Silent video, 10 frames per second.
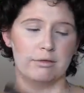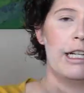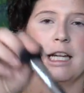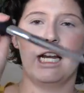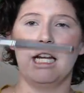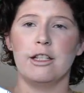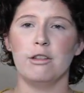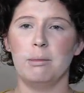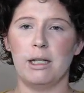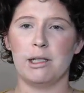A
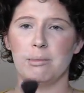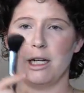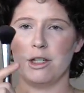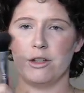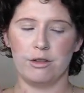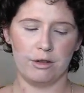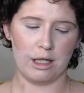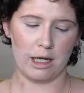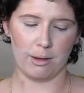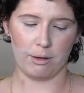little blush brush,
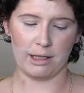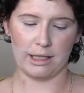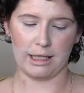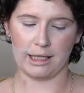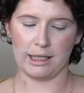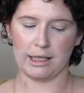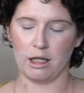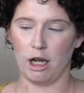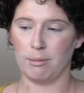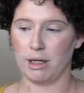and I'm going to dust this
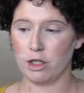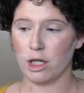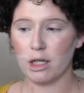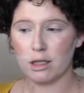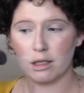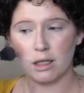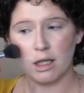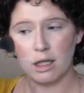on my cheeks.